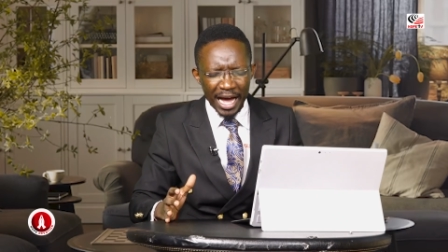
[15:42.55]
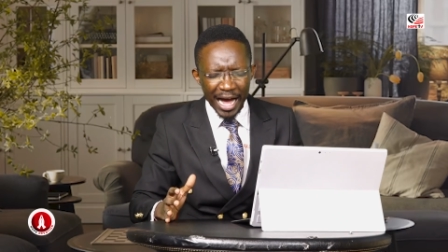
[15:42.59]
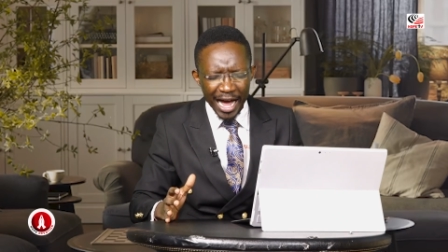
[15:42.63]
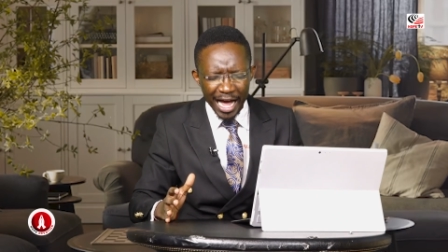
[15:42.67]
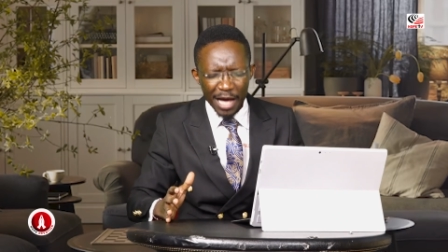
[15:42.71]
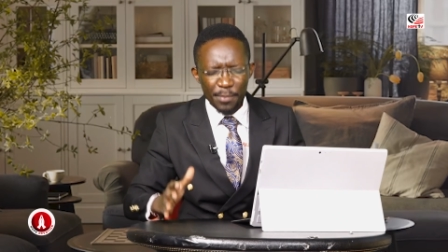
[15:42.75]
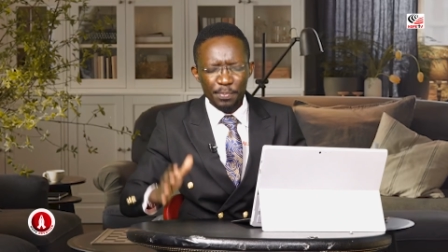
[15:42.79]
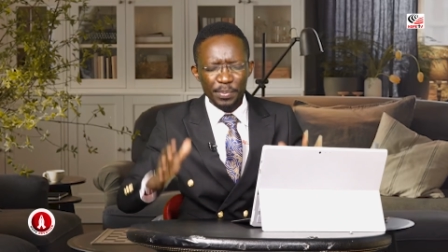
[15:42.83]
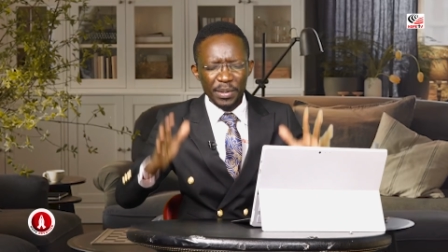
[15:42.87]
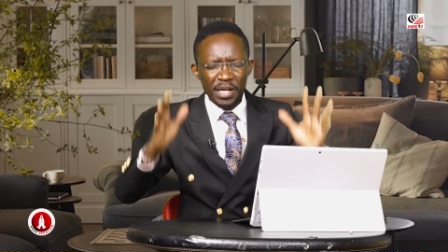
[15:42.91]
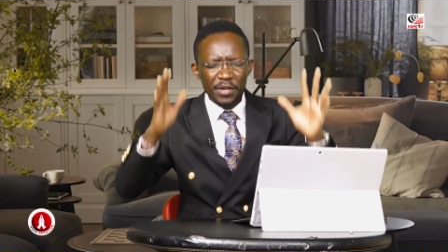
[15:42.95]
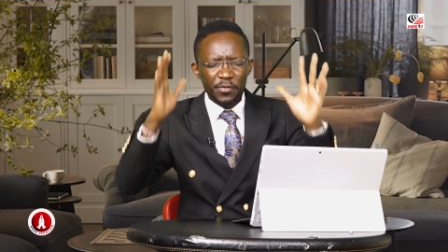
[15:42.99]

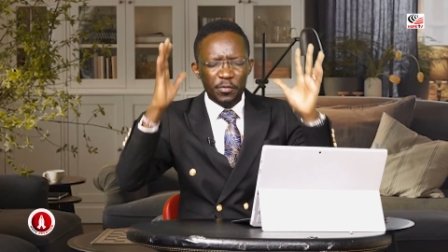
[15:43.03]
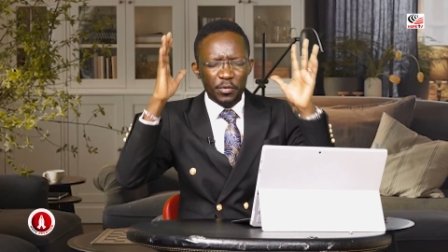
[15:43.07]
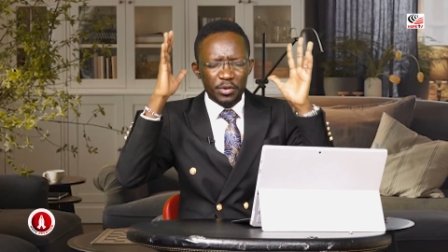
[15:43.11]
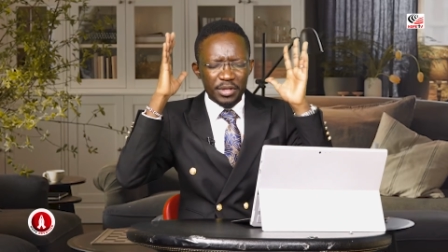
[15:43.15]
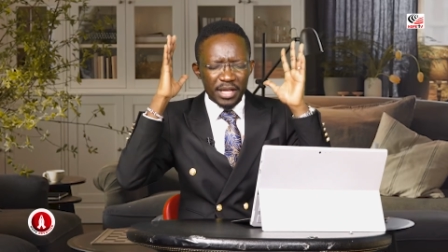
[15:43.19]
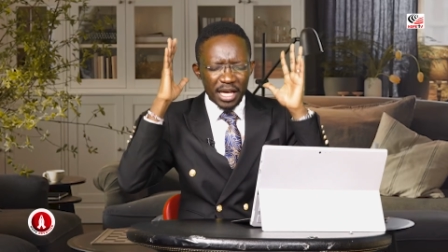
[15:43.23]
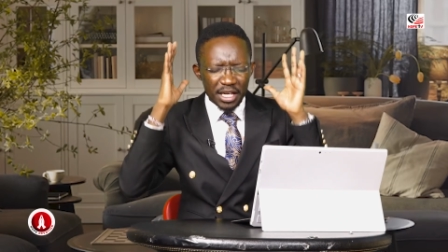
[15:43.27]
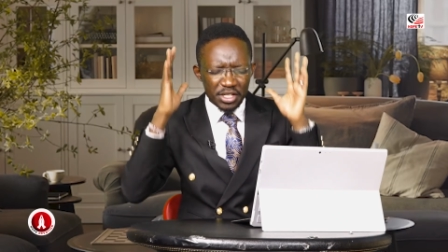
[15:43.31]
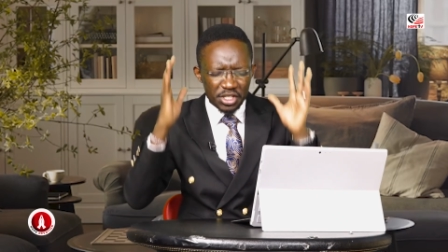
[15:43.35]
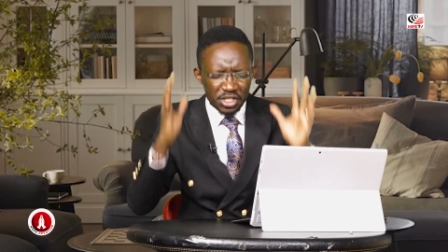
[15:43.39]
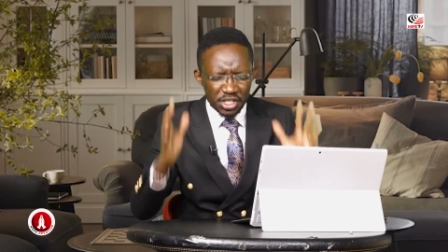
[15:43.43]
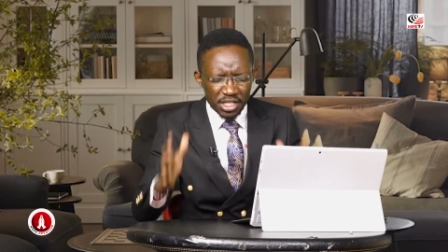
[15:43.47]
I pray for
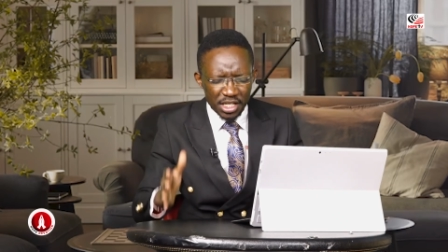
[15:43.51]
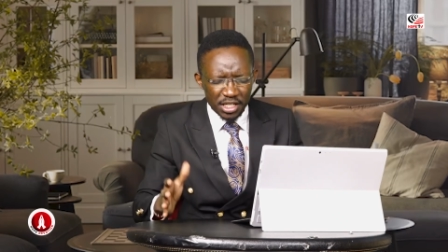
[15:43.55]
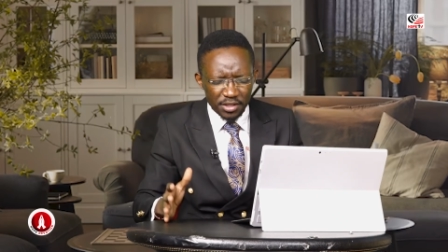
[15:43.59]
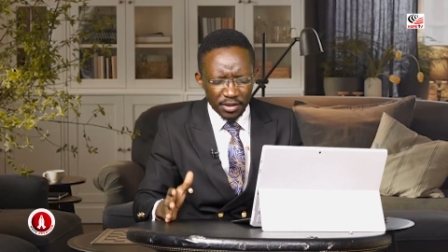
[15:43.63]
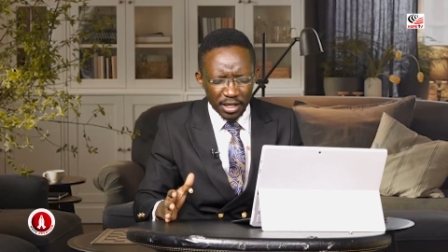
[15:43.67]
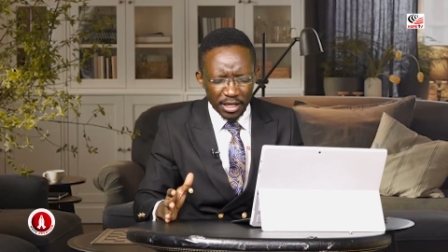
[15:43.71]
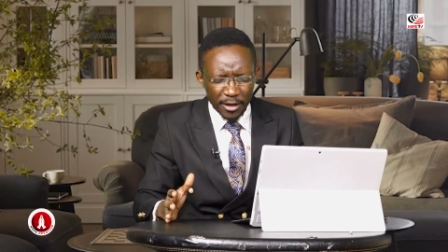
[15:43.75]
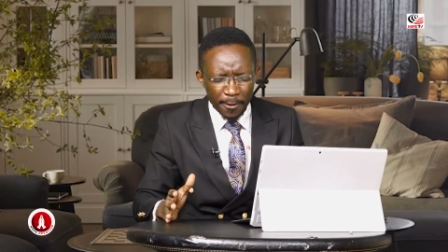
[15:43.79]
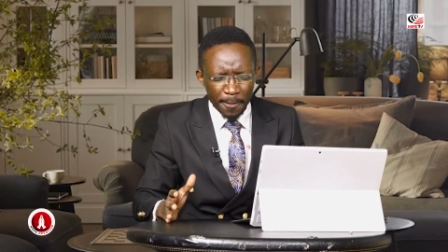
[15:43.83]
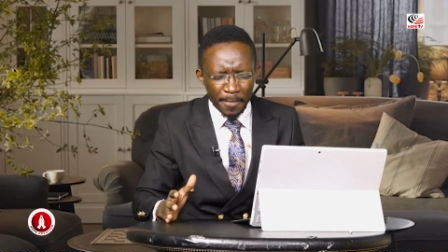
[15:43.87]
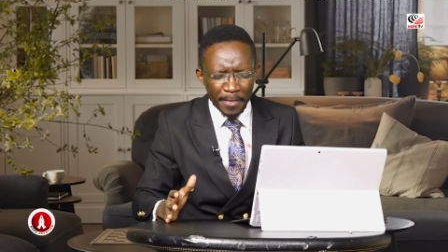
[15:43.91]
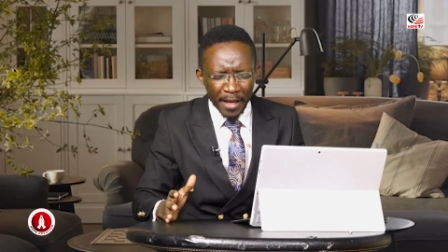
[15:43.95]
their
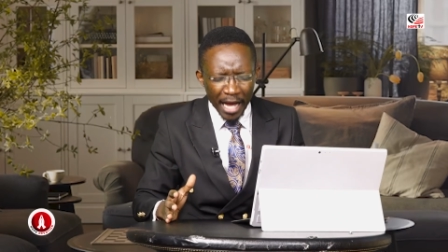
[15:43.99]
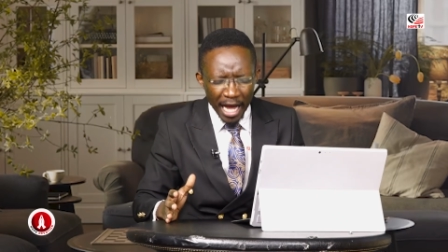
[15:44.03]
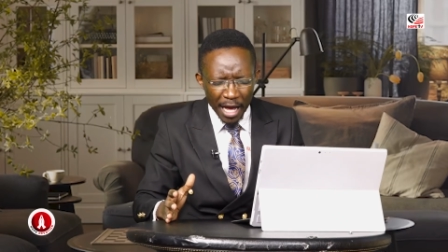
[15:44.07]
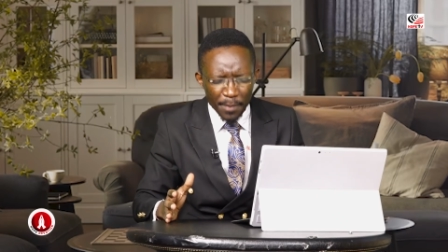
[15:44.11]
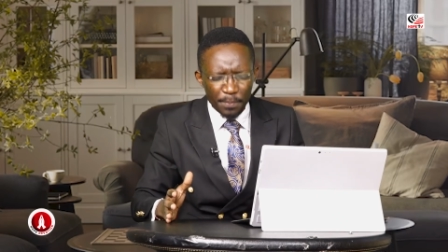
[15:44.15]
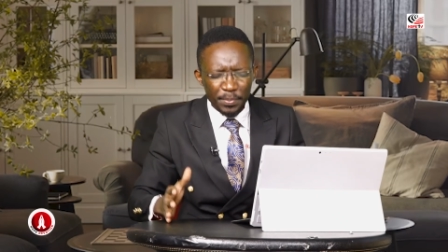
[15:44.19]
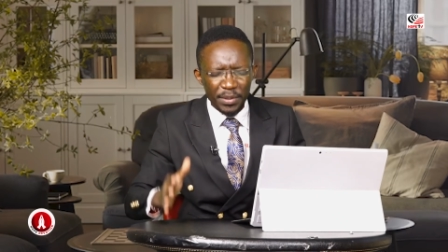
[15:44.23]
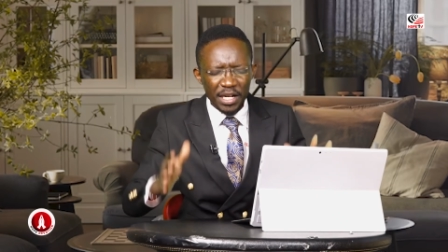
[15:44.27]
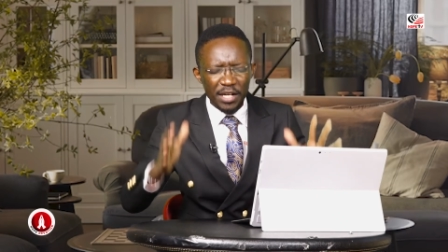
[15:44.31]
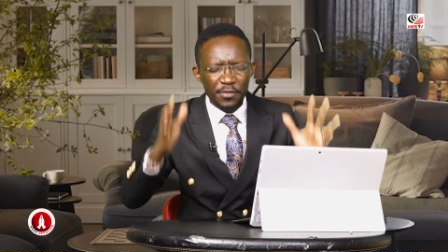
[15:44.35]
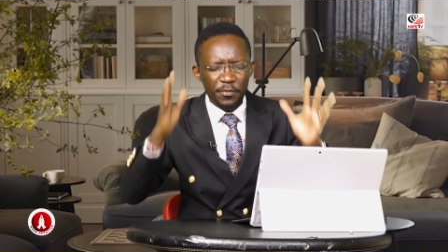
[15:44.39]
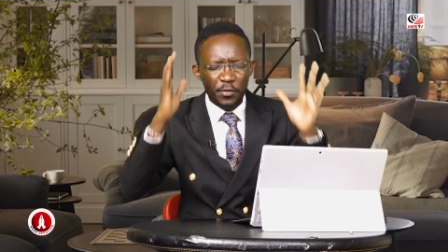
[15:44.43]
children. I
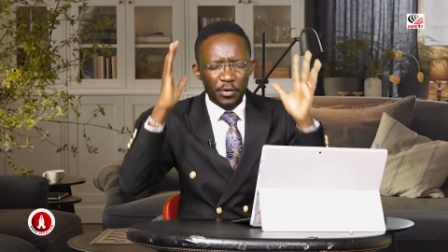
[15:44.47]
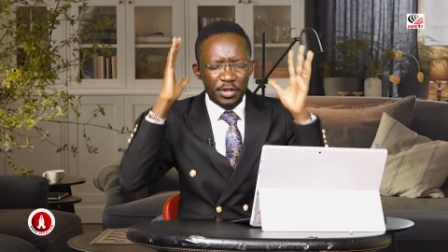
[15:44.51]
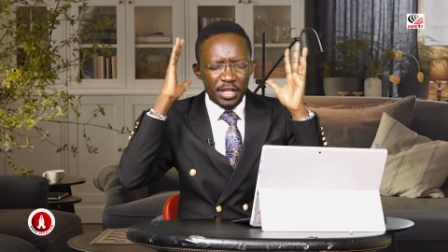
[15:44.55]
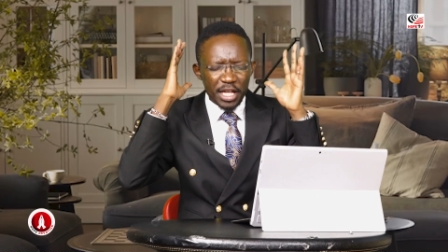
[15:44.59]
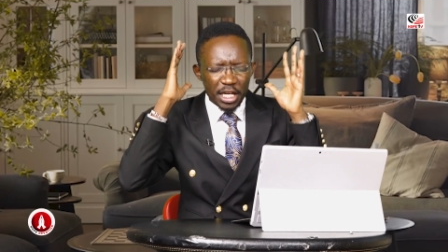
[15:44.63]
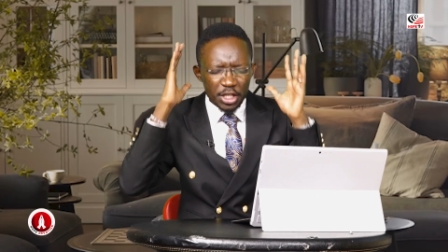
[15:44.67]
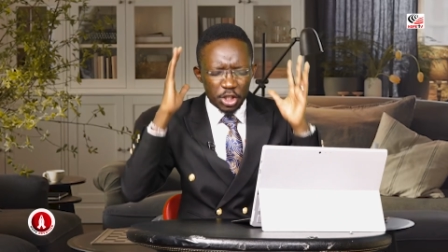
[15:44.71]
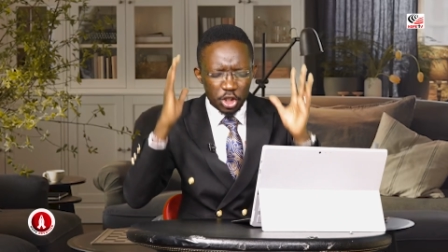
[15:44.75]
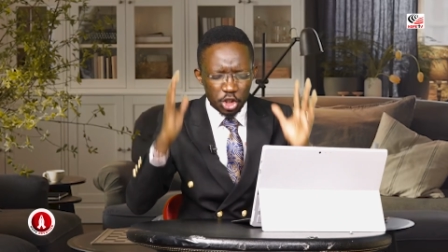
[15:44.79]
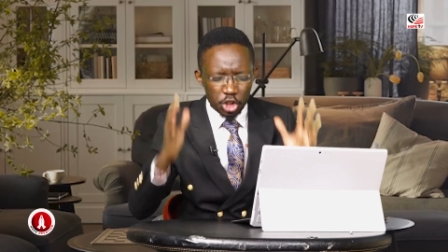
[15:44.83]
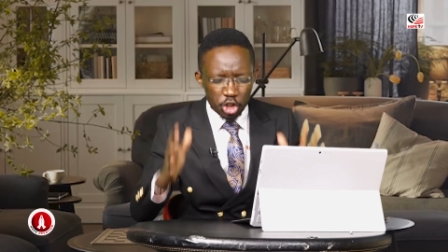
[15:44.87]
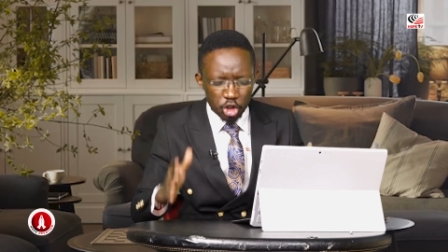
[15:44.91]
pray for
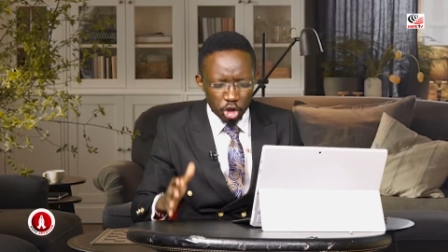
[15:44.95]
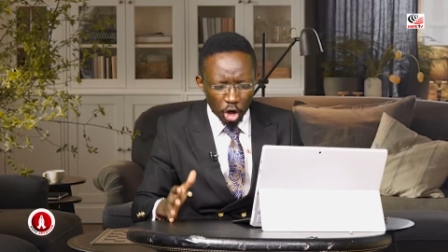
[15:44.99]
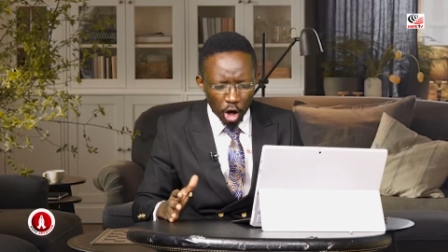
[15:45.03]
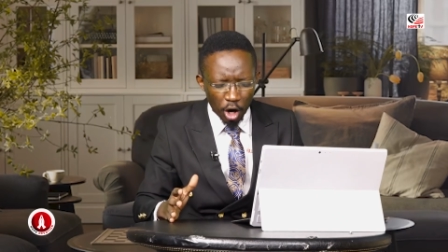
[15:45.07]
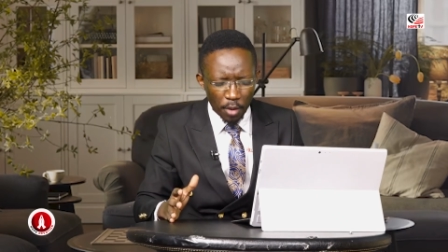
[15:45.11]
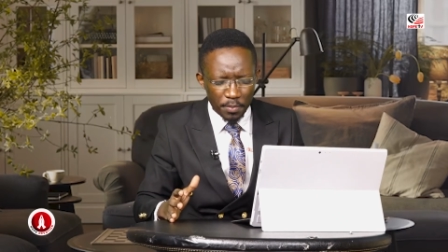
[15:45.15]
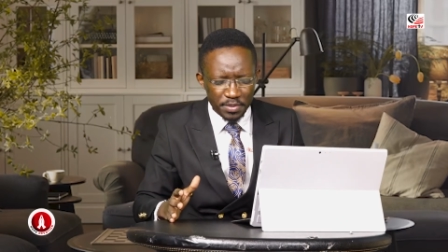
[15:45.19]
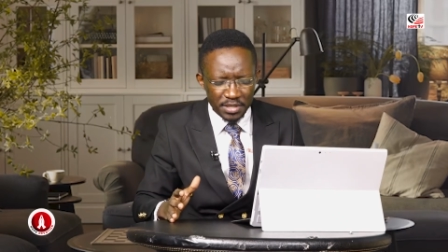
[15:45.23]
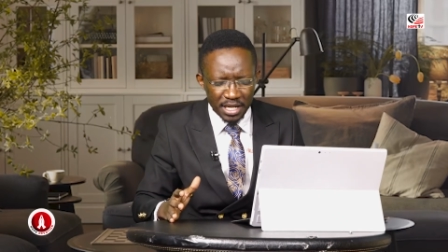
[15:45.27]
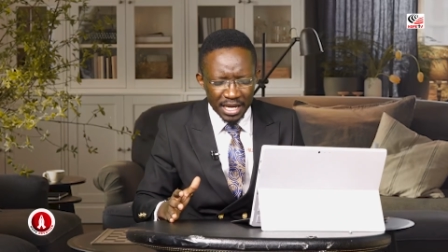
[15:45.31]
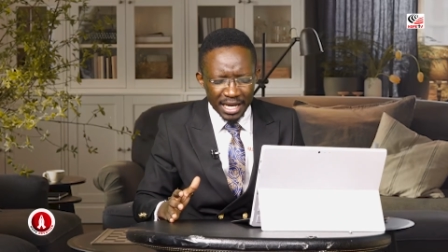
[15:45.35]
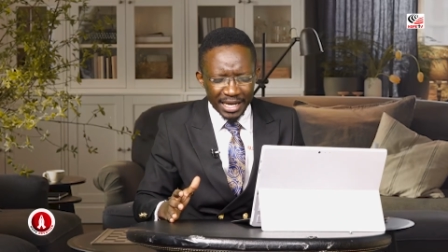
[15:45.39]
their
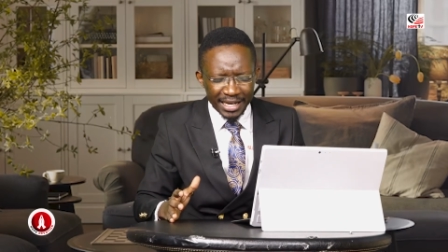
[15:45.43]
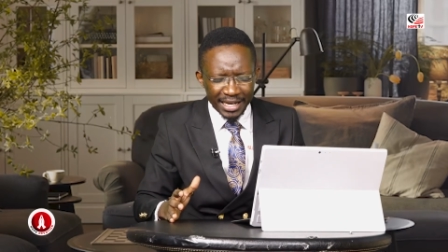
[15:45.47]
jobs.